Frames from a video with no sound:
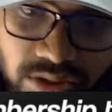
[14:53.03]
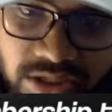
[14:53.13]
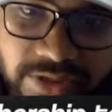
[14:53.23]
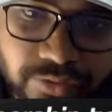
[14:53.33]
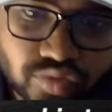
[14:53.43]

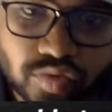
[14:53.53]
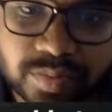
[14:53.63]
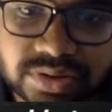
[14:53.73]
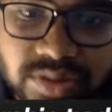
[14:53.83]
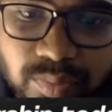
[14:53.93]
K to
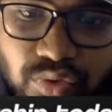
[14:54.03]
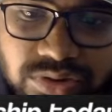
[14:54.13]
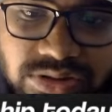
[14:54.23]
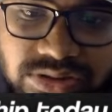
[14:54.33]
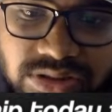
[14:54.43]
open the
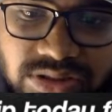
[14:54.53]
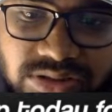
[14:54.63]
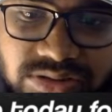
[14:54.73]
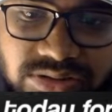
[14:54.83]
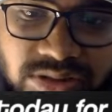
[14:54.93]
project
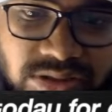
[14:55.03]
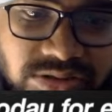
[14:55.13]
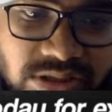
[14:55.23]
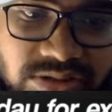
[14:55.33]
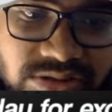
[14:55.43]
settings, and
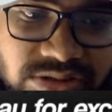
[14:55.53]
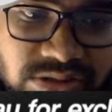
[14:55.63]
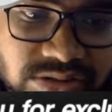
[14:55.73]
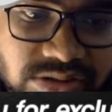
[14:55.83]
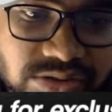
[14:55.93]
let's
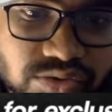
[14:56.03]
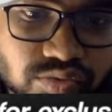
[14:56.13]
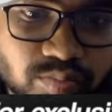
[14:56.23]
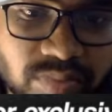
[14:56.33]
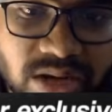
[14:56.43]
change this to
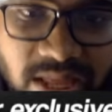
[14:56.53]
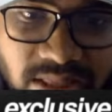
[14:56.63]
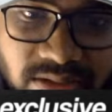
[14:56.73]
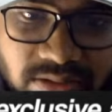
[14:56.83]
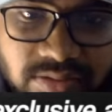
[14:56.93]
black
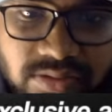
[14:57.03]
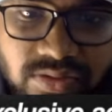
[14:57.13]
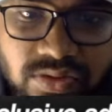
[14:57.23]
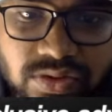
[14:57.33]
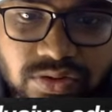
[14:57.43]
color
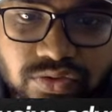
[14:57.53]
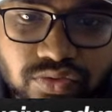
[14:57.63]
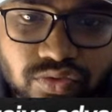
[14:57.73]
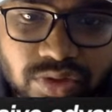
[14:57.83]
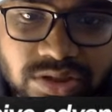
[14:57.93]
so
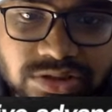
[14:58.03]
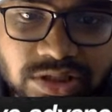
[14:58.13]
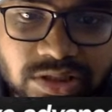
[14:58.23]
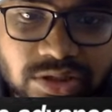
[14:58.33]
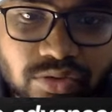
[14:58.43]
you can
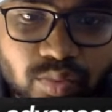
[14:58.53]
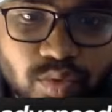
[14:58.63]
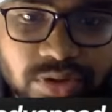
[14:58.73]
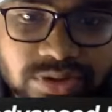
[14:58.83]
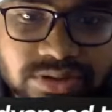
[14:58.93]
check it out
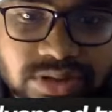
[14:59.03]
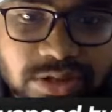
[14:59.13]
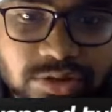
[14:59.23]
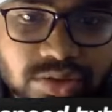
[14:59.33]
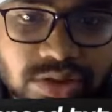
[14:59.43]
what is
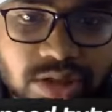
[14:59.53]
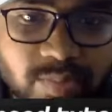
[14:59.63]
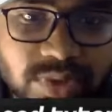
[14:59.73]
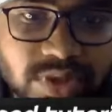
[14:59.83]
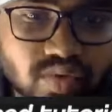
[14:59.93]
actually
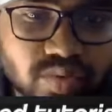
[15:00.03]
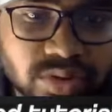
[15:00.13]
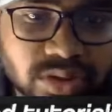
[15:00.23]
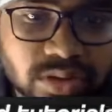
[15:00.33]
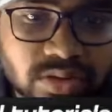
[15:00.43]
happening over
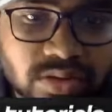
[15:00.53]
here.